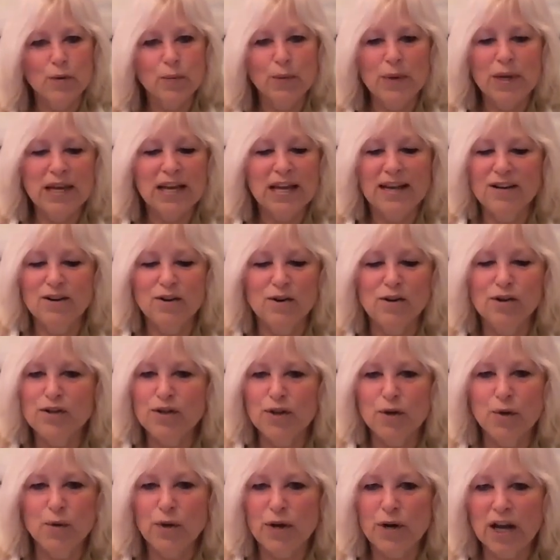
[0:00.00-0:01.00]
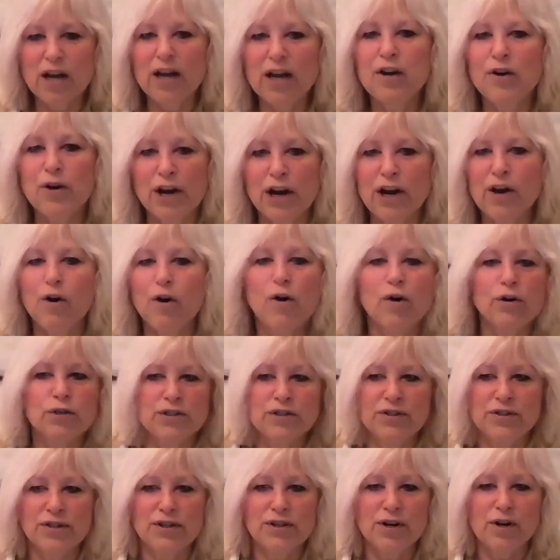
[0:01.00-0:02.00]
or we can also record
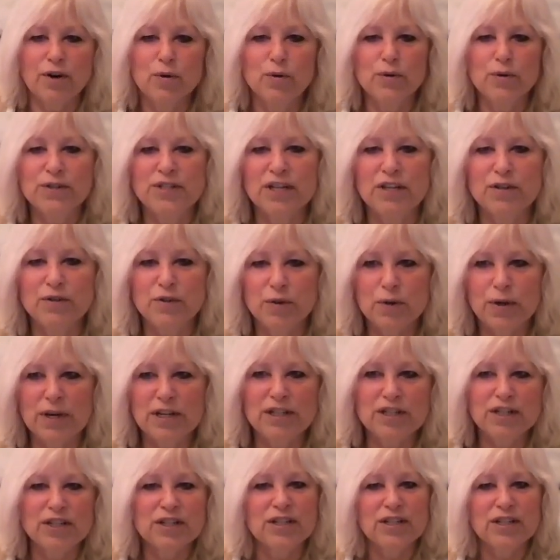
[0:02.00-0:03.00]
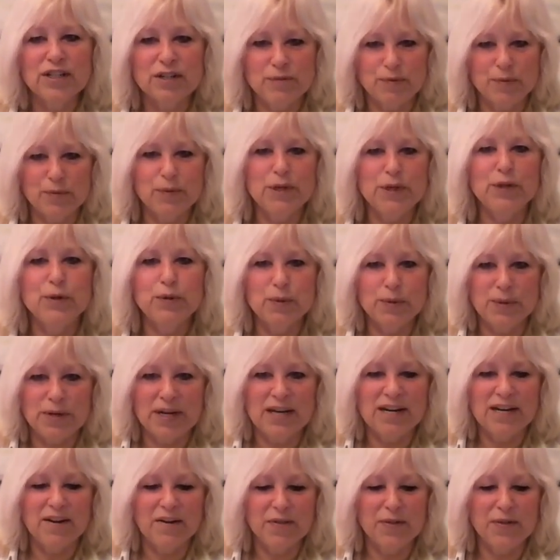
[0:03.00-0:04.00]
the whole situation if we do
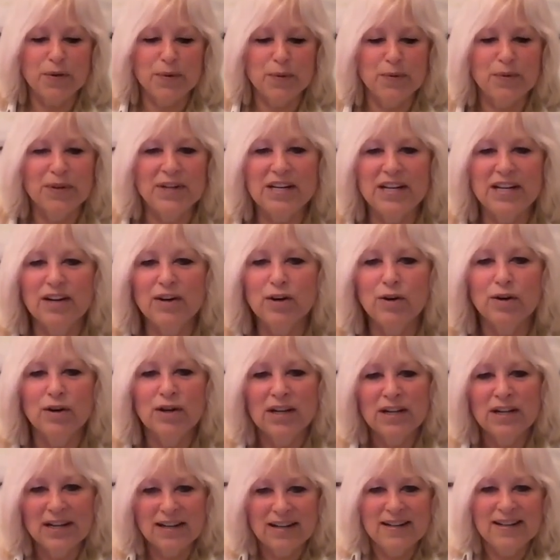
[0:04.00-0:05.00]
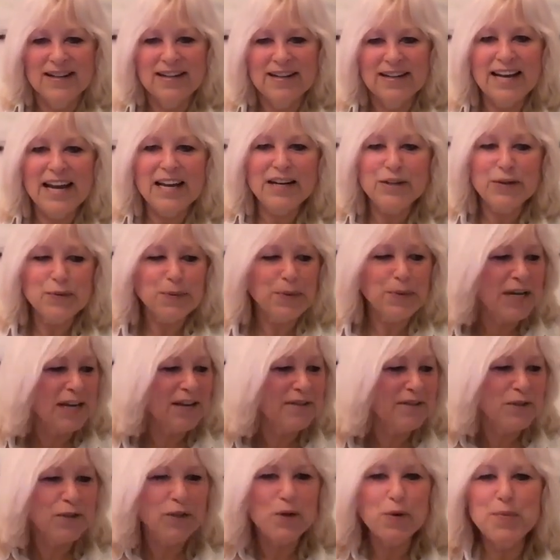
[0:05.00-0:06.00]
another video later. We
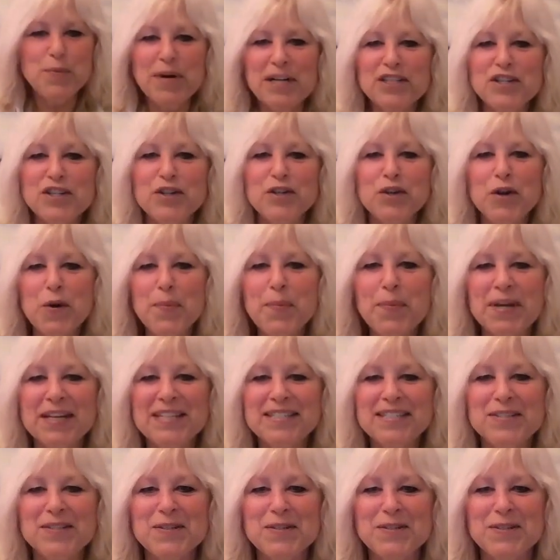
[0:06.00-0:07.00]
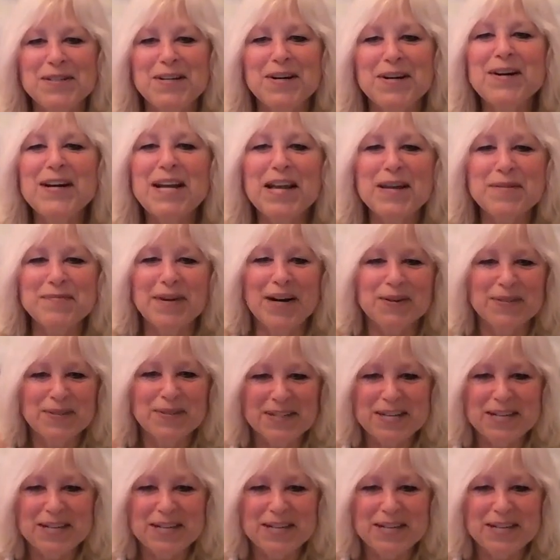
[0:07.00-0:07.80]
have so much topics to talk about.